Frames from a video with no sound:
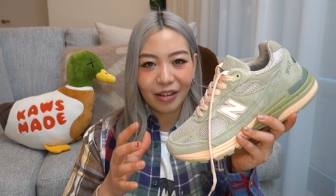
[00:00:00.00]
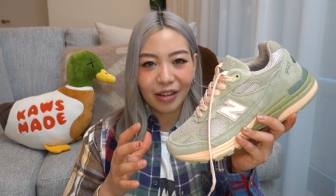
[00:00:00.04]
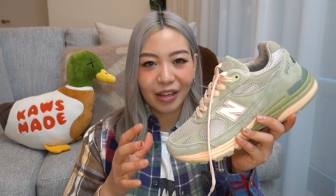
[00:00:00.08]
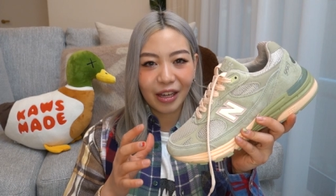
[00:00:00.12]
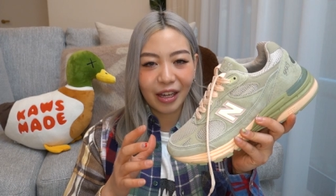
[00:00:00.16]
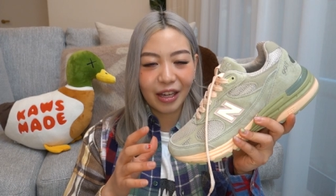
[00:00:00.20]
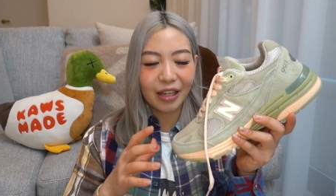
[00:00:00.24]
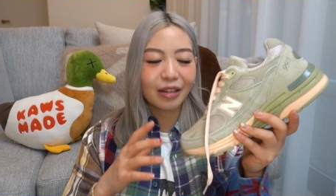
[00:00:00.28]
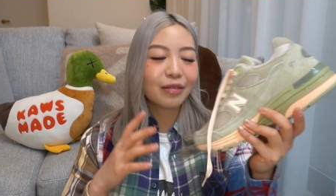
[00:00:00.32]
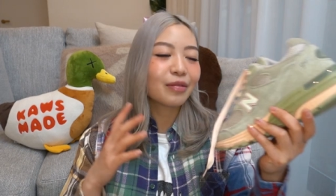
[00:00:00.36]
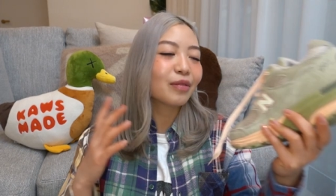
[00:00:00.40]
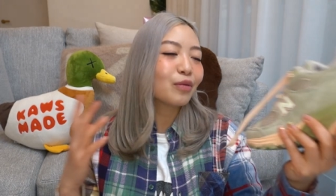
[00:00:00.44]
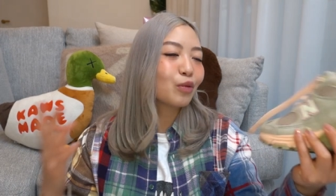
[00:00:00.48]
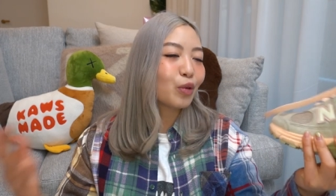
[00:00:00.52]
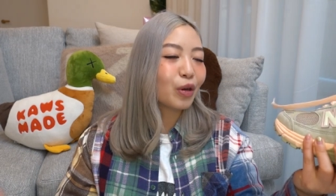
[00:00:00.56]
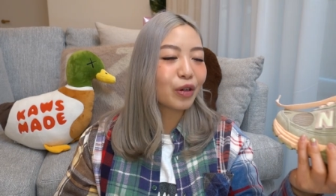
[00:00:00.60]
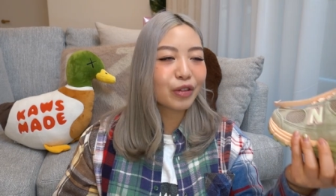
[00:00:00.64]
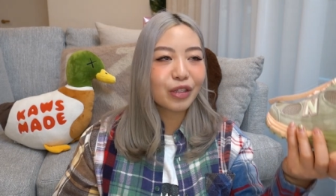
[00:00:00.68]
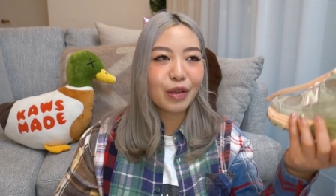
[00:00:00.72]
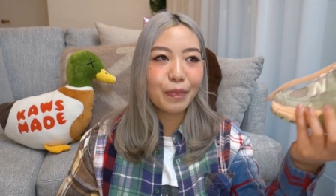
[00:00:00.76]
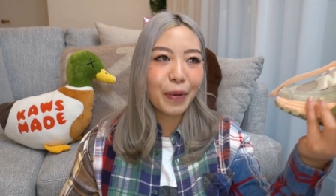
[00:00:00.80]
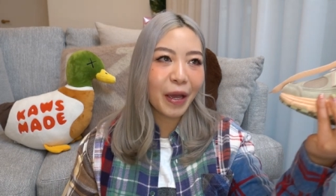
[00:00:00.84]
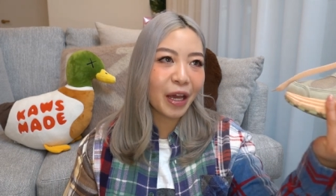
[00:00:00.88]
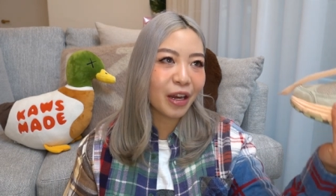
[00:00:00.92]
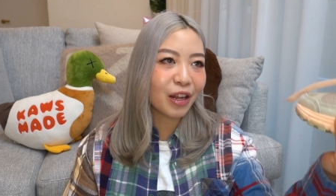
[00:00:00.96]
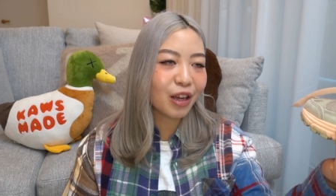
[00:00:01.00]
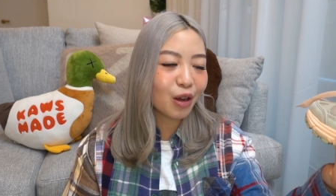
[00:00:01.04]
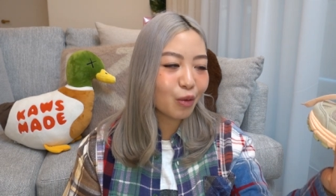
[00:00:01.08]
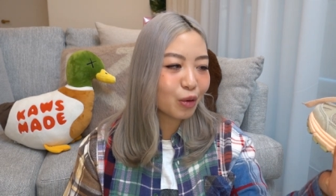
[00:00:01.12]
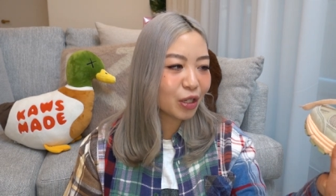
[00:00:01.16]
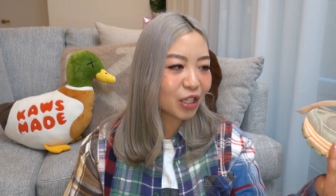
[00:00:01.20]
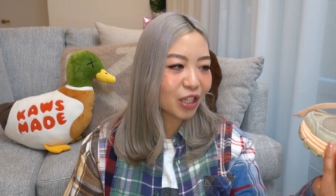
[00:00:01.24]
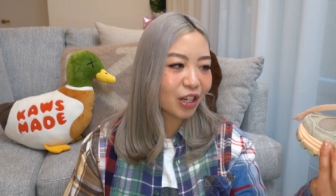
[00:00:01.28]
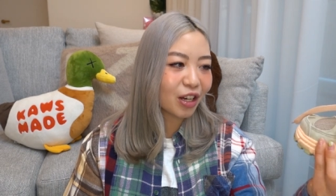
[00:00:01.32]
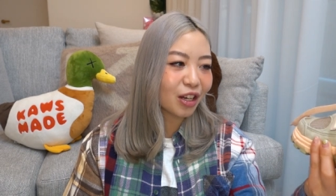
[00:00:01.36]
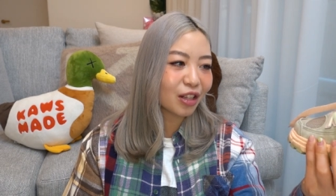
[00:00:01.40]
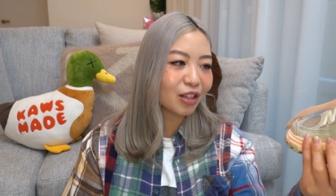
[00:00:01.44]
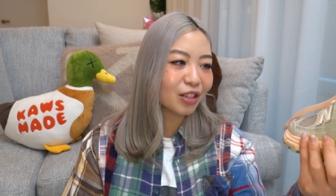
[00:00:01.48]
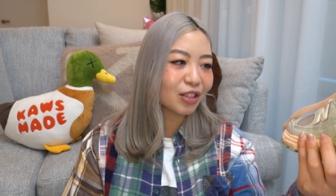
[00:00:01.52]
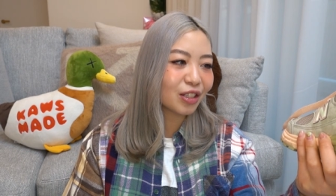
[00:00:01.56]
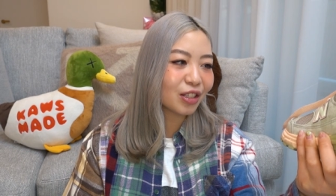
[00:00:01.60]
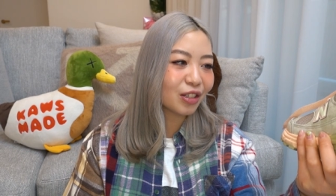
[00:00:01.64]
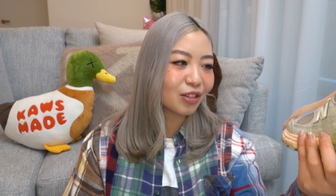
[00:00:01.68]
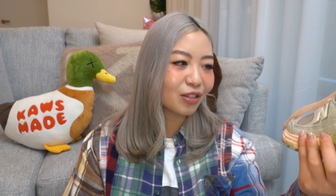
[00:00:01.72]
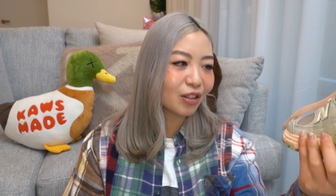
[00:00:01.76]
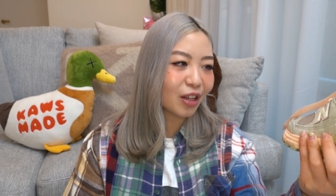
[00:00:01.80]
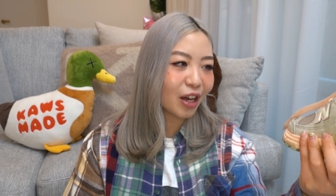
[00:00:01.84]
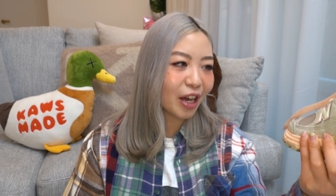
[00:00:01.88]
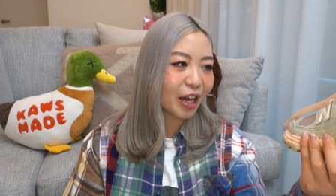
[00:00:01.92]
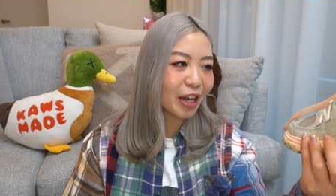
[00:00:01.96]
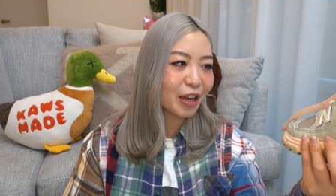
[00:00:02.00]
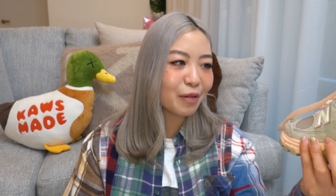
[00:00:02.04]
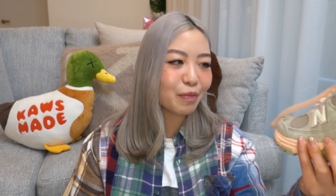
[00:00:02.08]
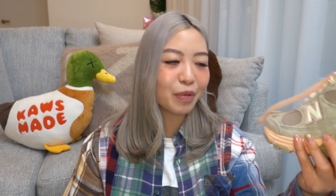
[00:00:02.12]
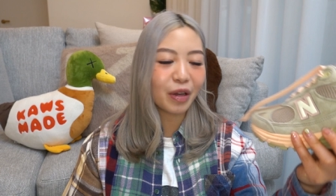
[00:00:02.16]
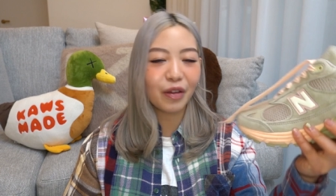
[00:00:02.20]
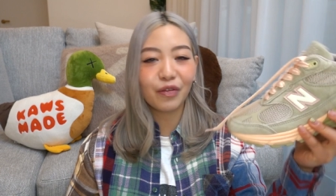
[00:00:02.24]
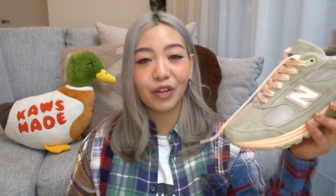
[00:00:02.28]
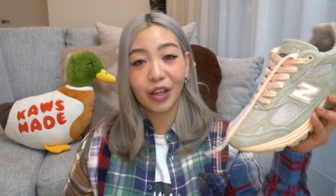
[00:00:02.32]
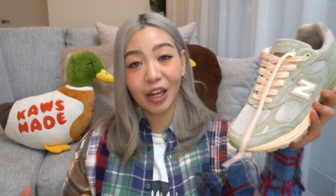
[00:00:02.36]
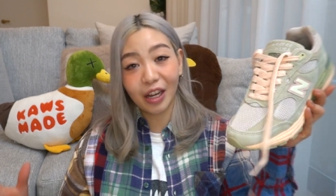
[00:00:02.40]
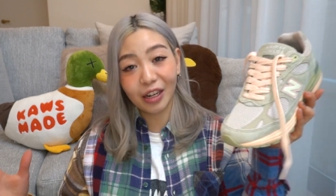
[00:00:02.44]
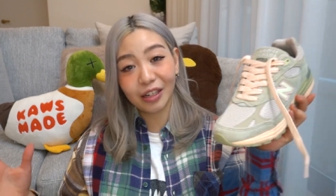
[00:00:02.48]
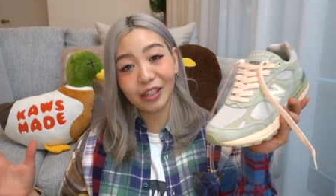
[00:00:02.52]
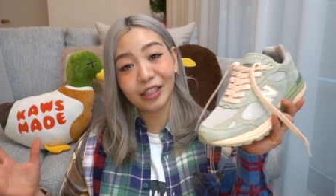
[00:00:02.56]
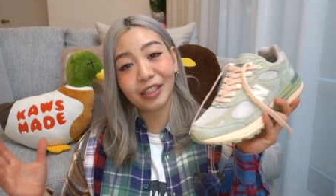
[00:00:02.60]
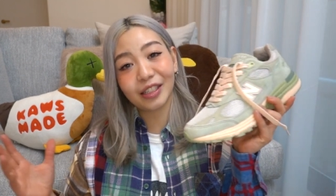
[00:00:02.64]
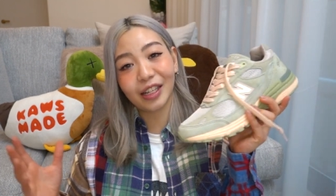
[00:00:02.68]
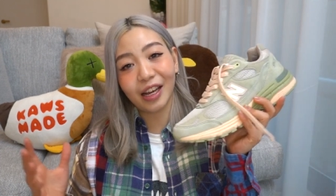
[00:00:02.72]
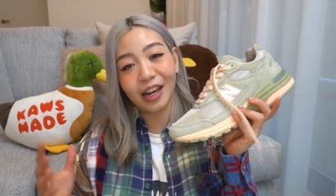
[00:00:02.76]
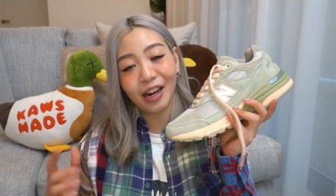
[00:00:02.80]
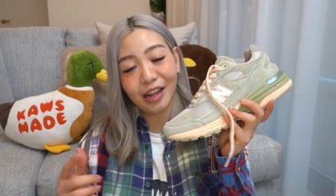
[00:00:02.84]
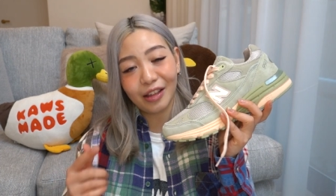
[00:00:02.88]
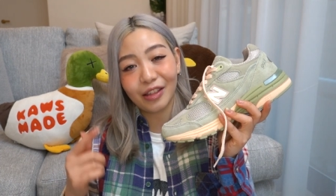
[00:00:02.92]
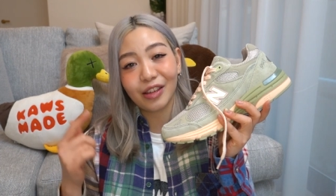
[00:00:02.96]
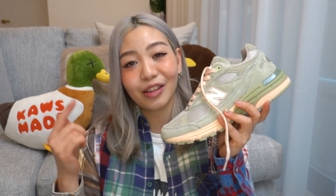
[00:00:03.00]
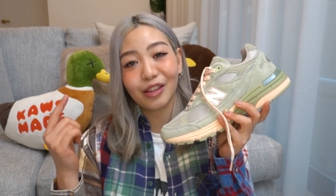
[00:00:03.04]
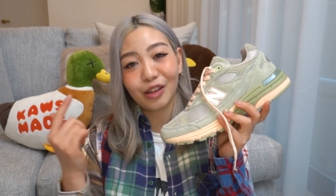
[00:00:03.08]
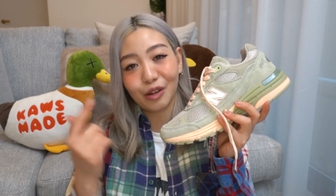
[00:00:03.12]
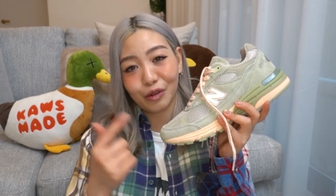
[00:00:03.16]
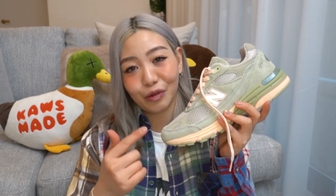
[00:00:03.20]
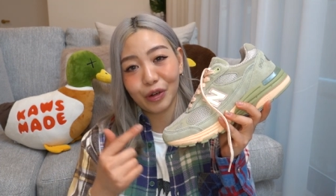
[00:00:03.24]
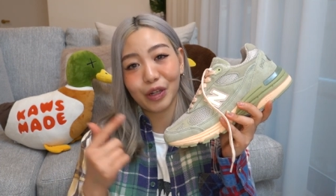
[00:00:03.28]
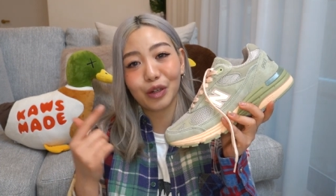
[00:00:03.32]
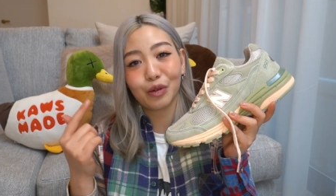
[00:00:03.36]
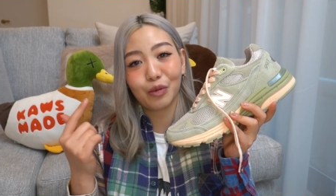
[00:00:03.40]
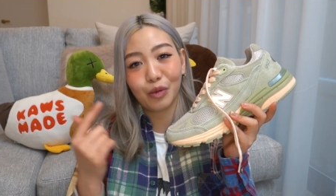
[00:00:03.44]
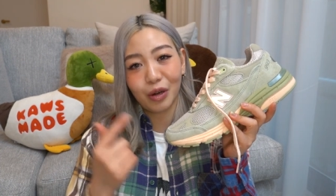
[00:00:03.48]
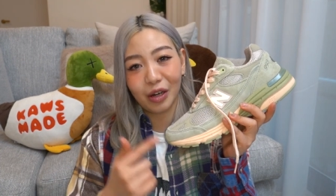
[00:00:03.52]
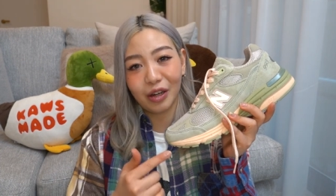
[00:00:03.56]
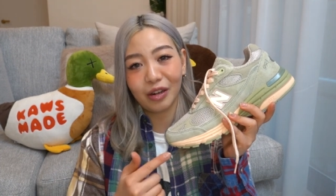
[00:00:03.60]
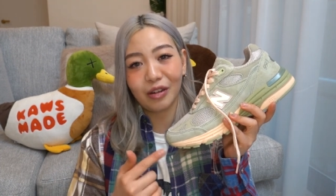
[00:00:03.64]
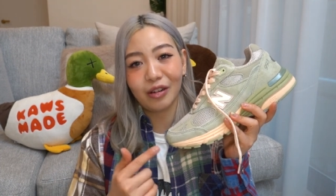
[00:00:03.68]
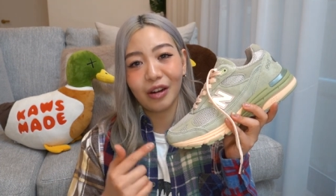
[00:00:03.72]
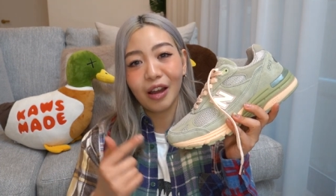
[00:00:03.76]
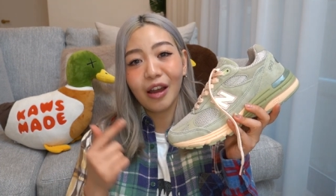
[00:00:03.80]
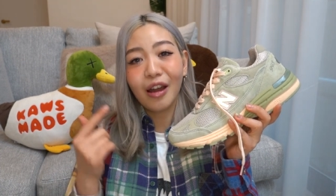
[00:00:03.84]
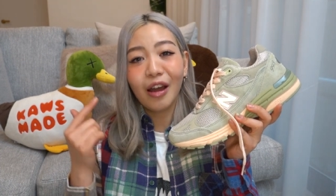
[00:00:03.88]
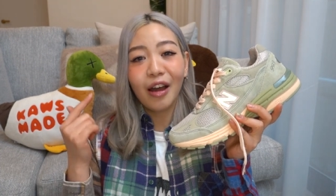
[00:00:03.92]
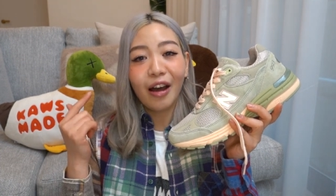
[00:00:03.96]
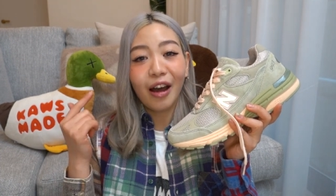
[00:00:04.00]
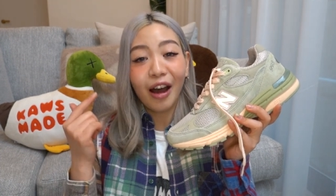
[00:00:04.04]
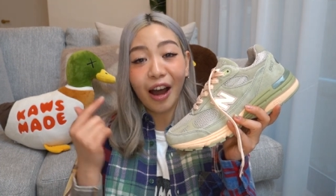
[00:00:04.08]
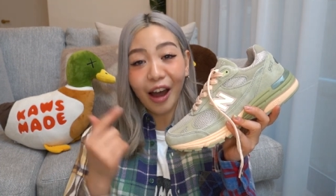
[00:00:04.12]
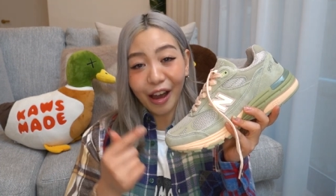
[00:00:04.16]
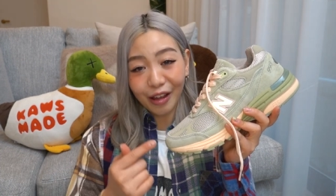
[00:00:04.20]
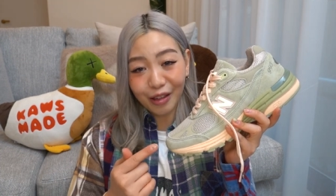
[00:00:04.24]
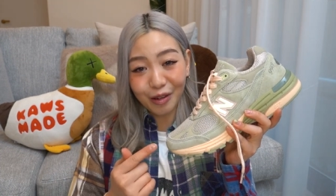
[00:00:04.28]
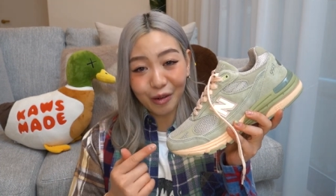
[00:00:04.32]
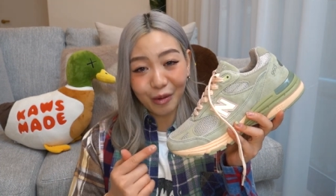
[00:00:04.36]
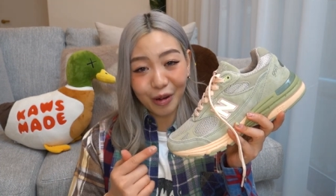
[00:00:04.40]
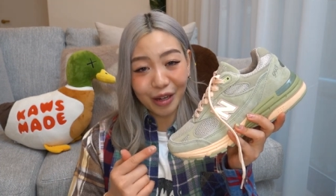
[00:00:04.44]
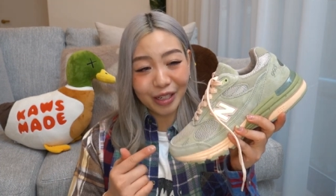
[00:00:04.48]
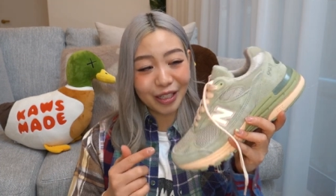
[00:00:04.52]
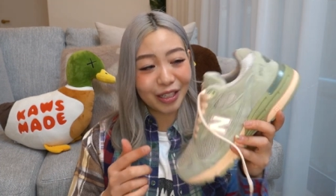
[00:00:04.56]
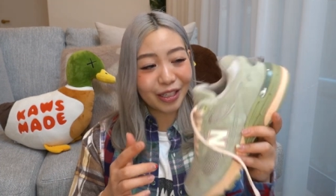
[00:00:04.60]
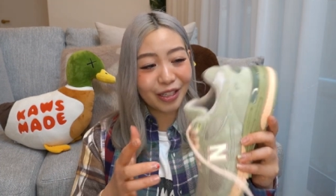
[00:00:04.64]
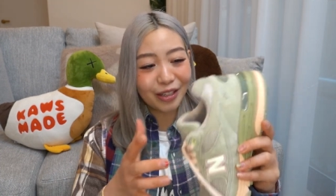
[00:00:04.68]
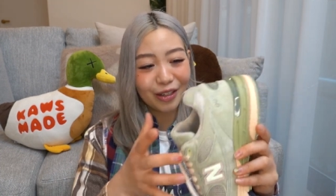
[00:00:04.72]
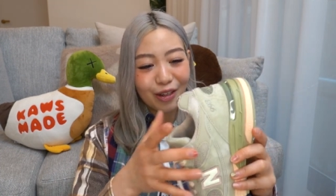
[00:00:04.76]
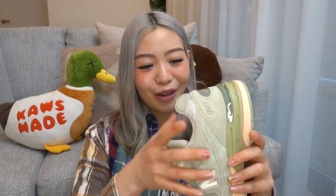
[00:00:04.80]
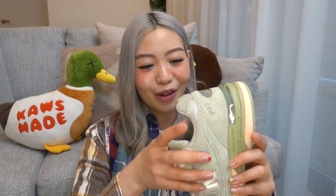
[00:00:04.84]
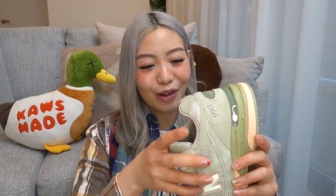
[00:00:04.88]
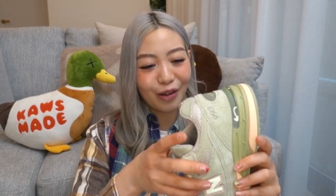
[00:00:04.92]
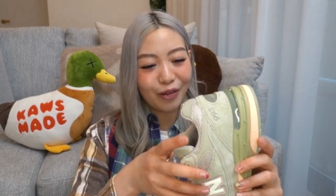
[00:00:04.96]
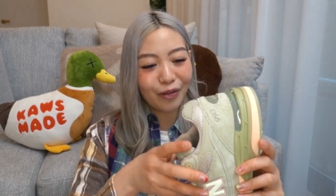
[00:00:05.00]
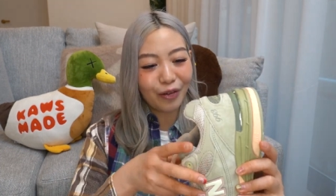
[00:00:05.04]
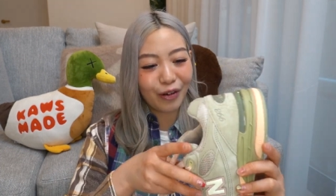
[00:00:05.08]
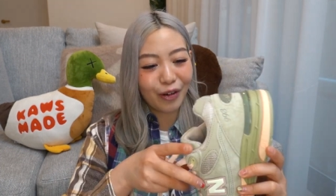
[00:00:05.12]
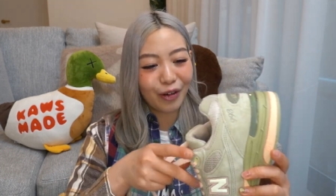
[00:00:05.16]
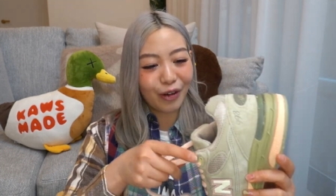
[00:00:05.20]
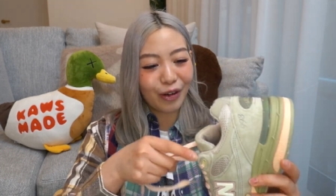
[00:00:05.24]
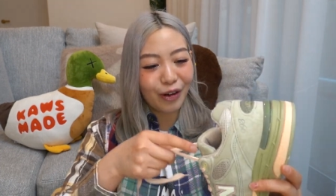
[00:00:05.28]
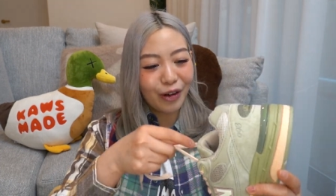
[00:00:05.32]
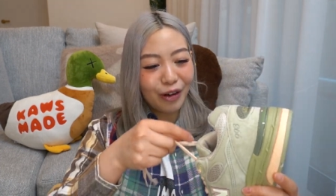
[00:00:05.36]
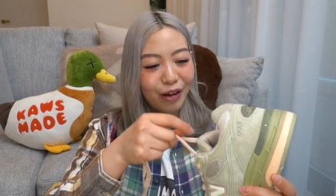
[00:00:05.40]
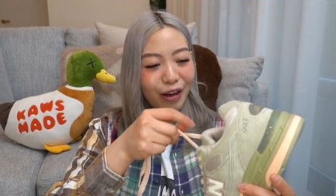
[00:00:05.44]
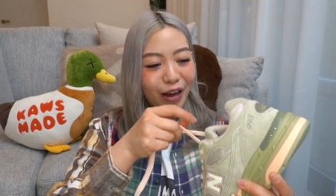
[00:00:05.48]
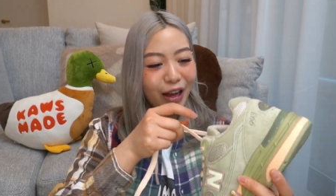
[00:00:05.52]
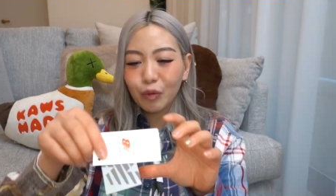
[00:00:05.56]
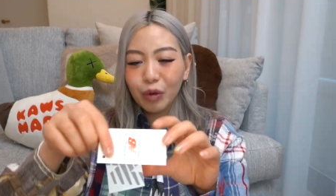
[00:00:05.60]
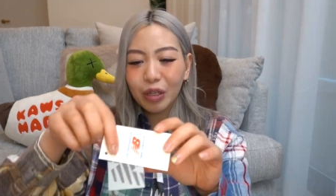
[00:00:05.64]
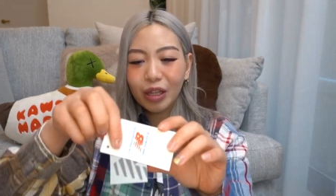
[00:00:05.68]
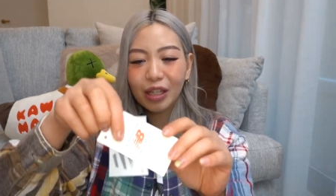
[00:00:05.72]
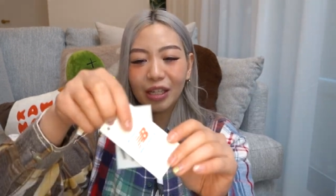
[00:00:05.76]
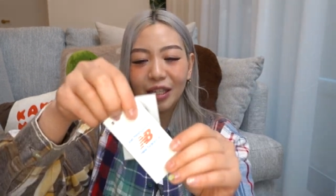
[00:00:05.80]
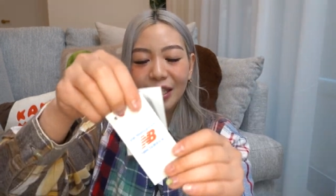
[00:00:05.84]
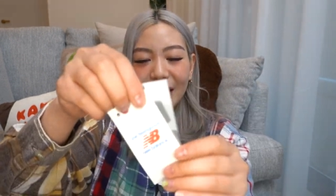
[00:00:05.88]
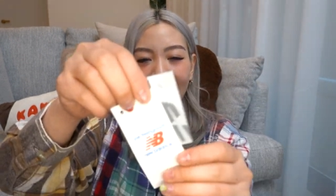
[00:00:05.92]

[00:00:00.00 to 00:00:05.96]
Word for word: okay well depending on which colors you like but if you can't decide I think the green one are the ones to go for with the